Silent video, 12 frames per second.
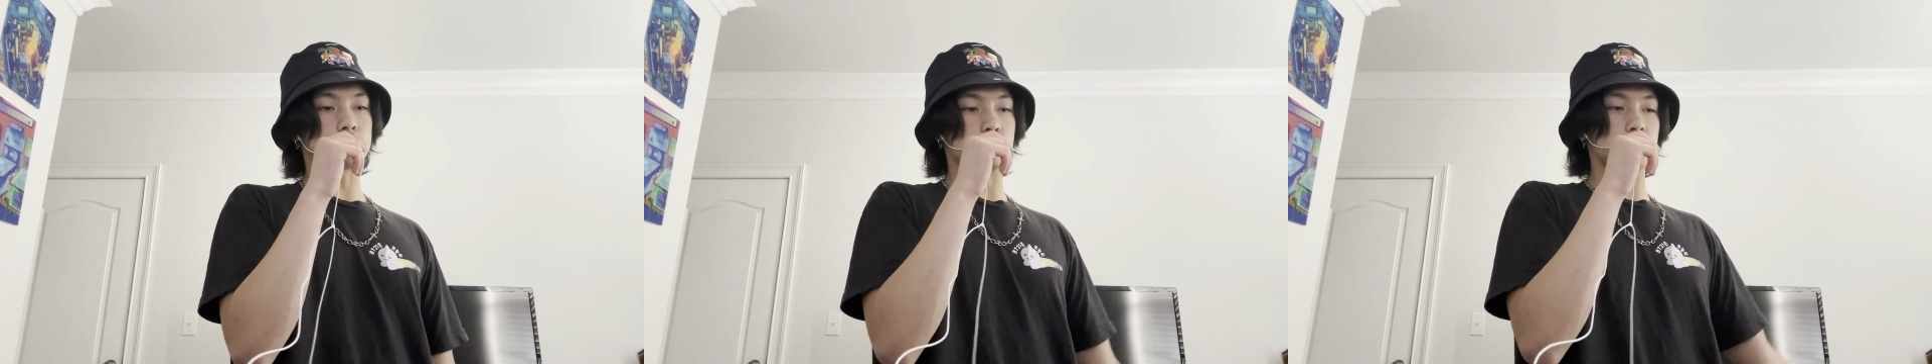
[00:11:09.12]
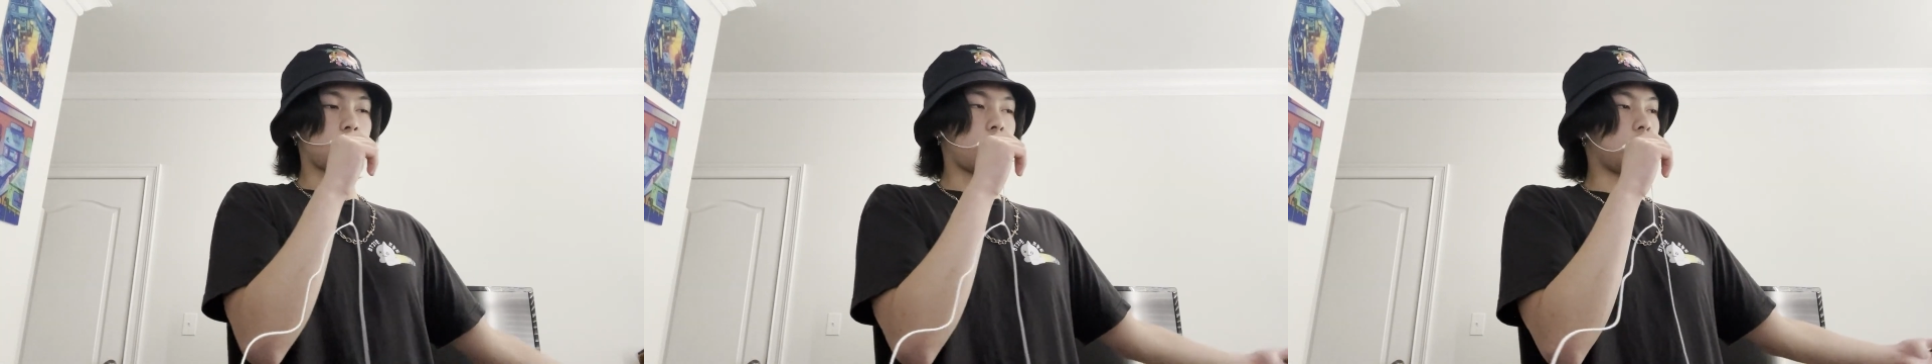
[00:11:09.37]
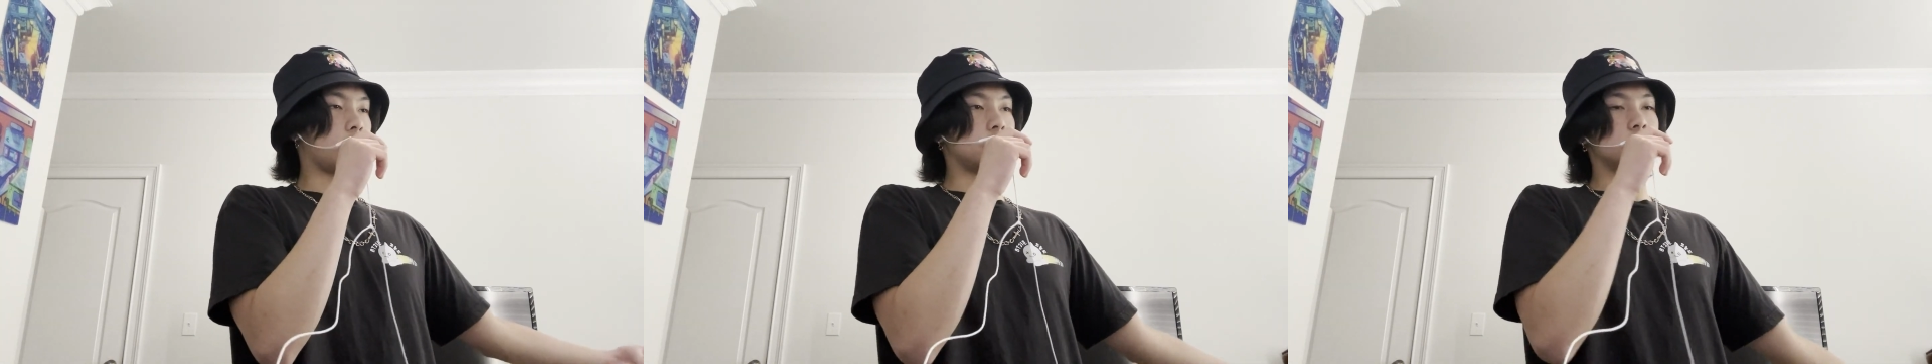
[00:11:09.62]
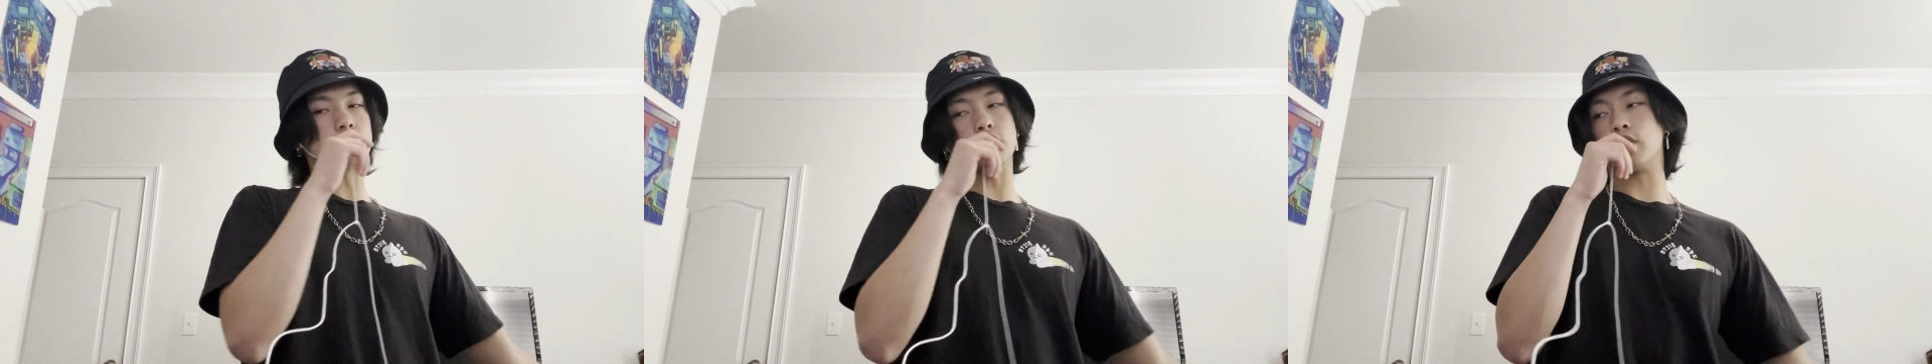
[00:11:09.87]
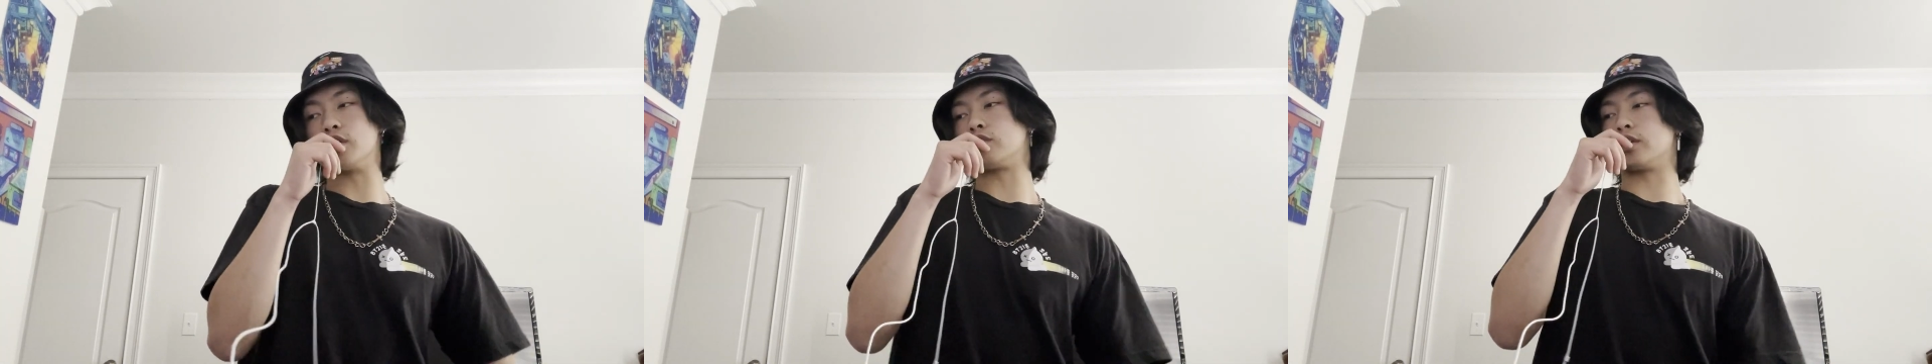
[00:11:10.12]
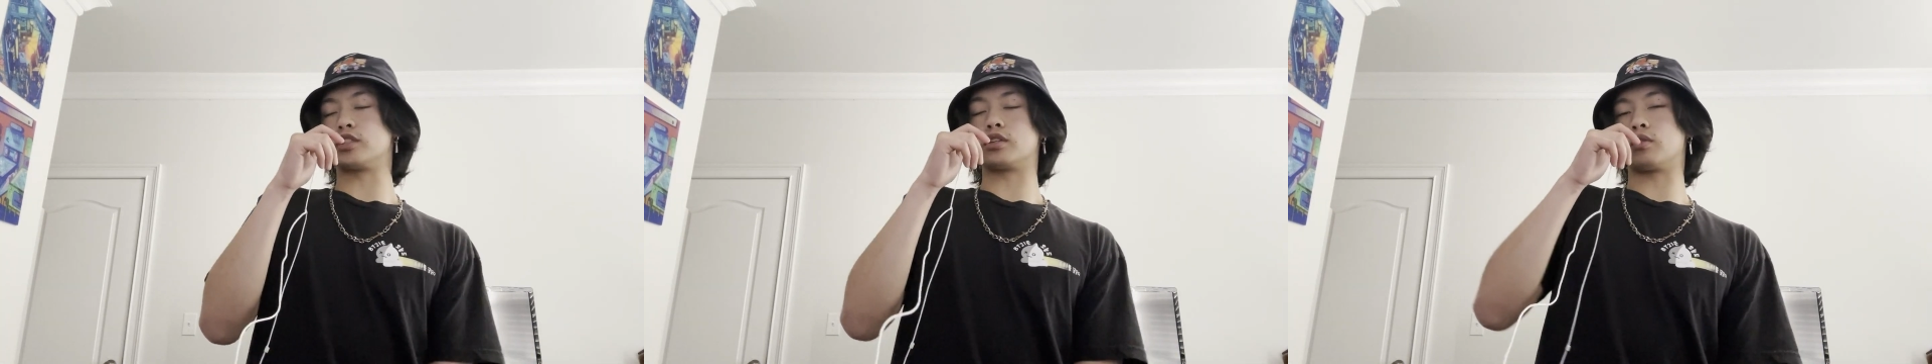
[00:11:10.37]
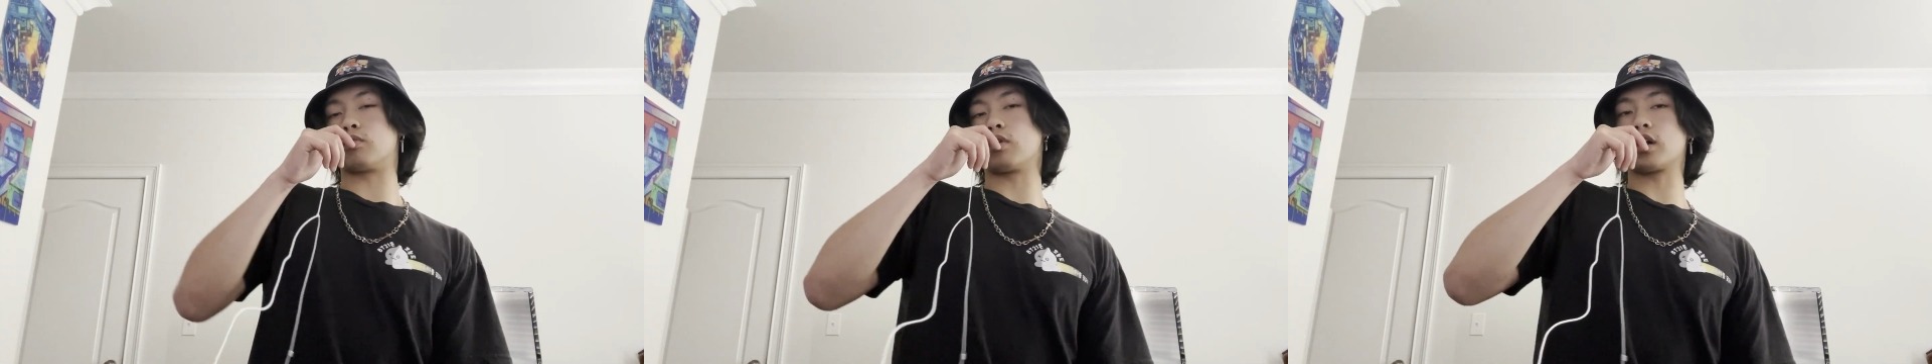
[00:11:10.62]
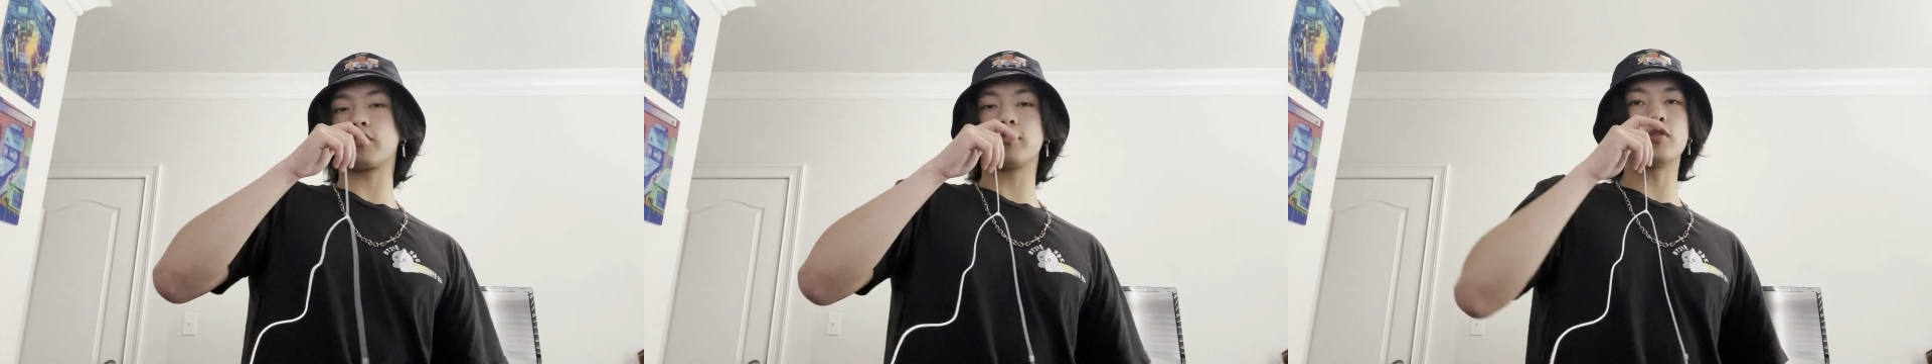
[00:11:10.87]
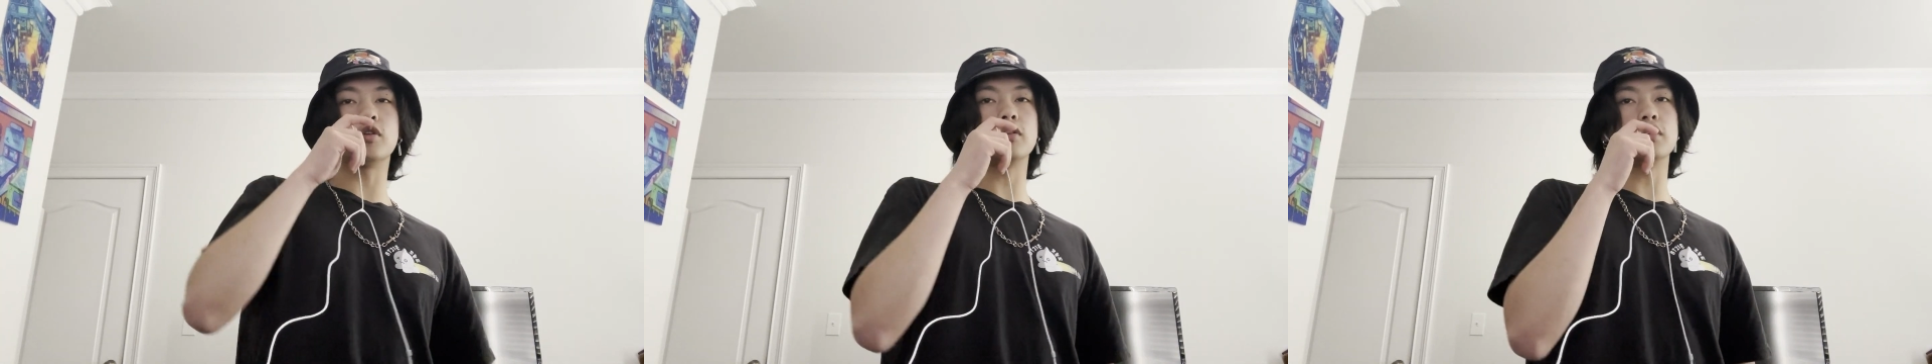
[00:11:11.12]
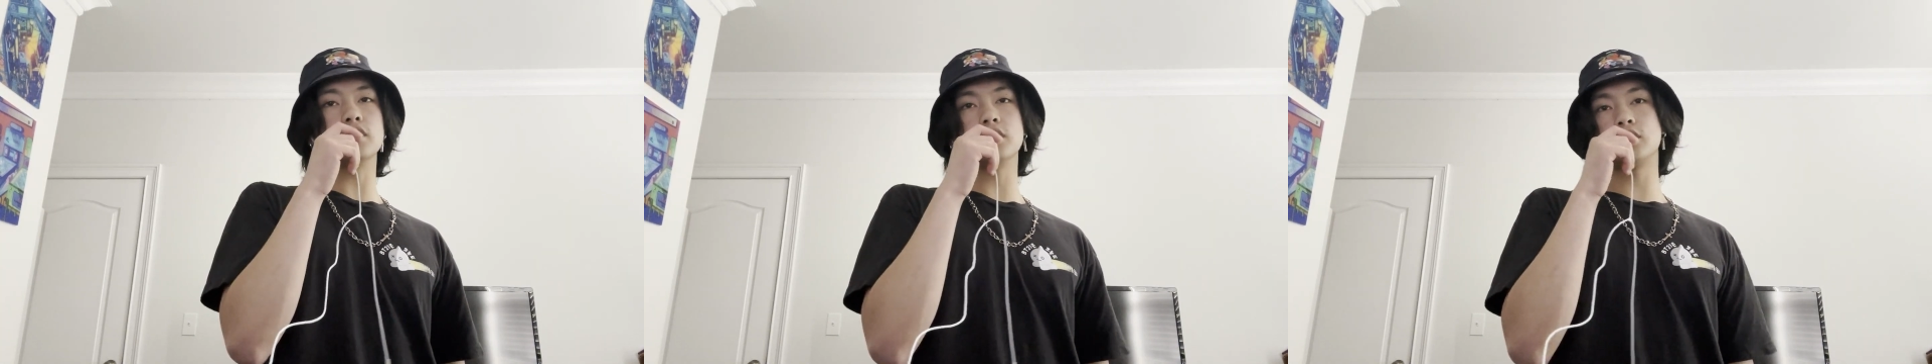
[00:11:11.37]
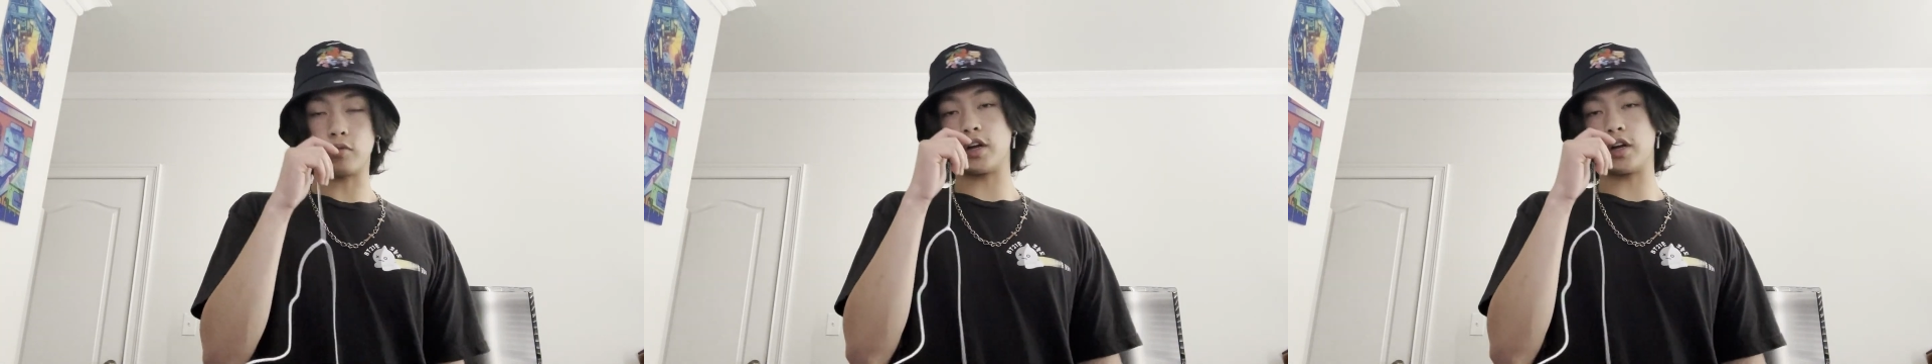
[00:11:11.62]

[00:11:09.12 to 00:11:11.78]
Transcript: through college or going straight to the workforce,